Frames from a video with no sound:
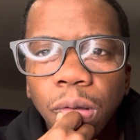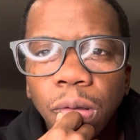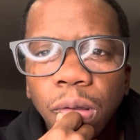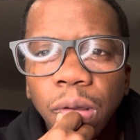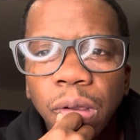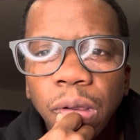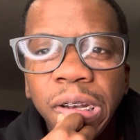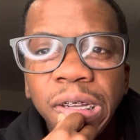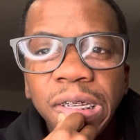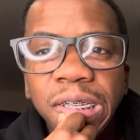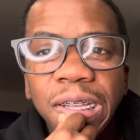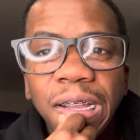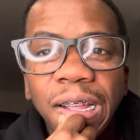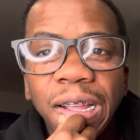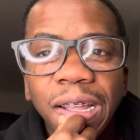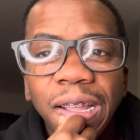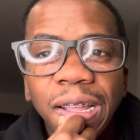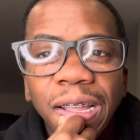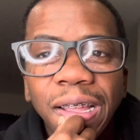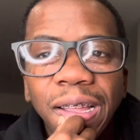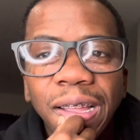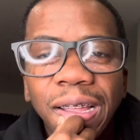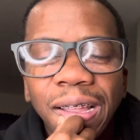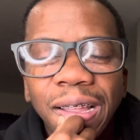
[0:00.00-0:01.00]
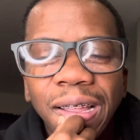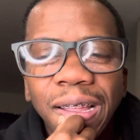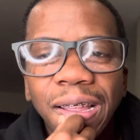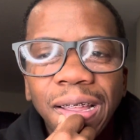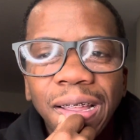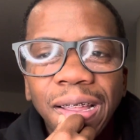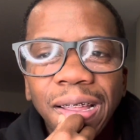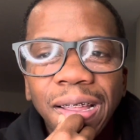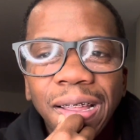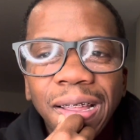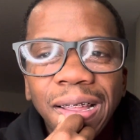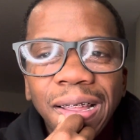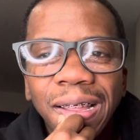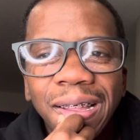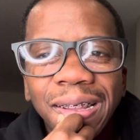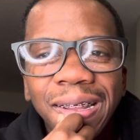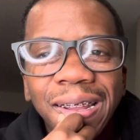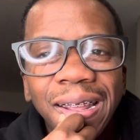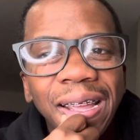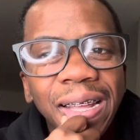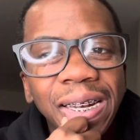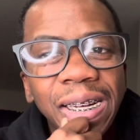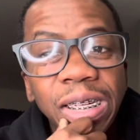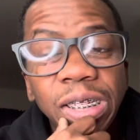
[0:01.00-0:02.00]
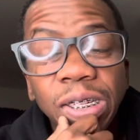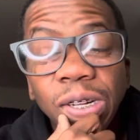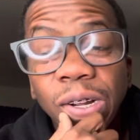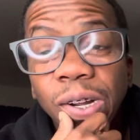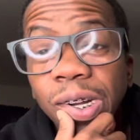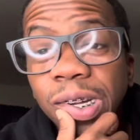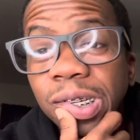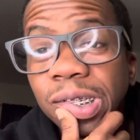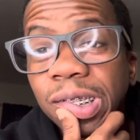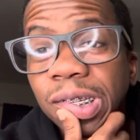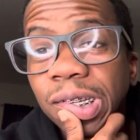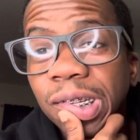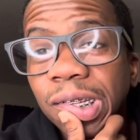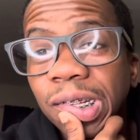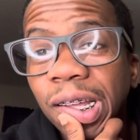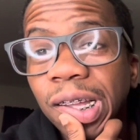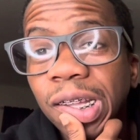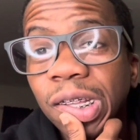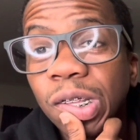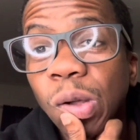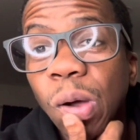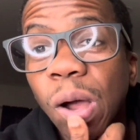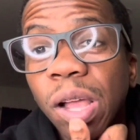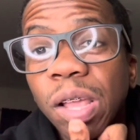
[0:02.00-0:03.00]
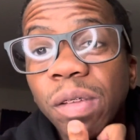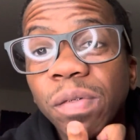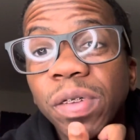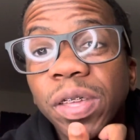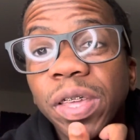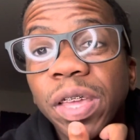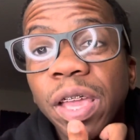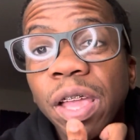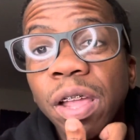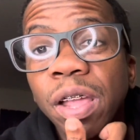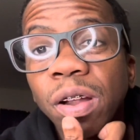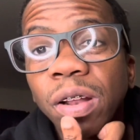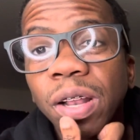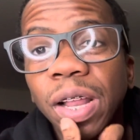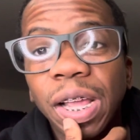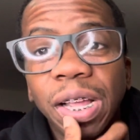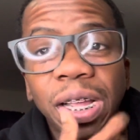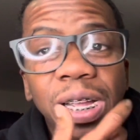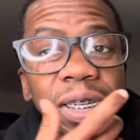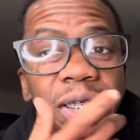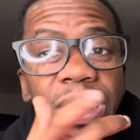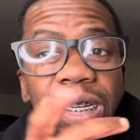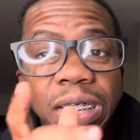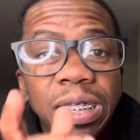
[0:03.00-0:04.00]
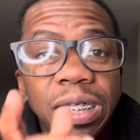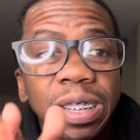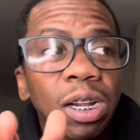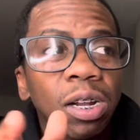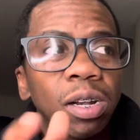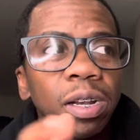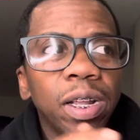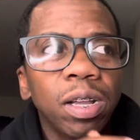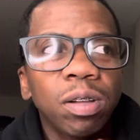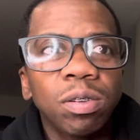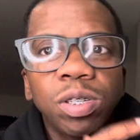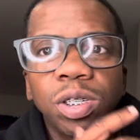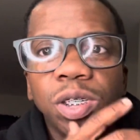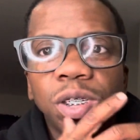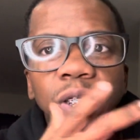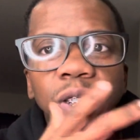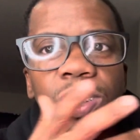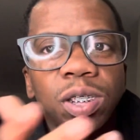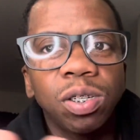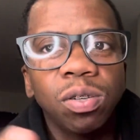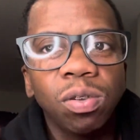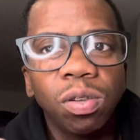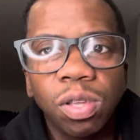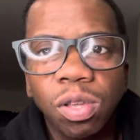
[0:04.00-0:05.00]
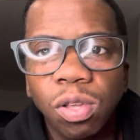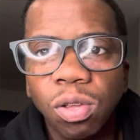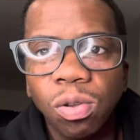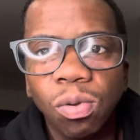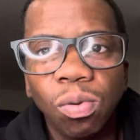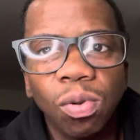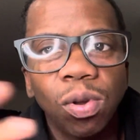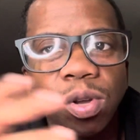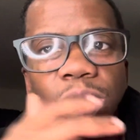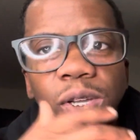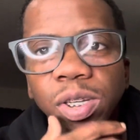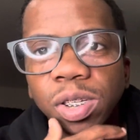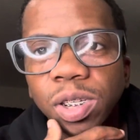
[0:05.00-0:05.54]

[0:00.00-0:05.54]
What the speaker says: And it's like, damn, that's crazy. Like, do I even care? Like, because I see her now, she's still cute.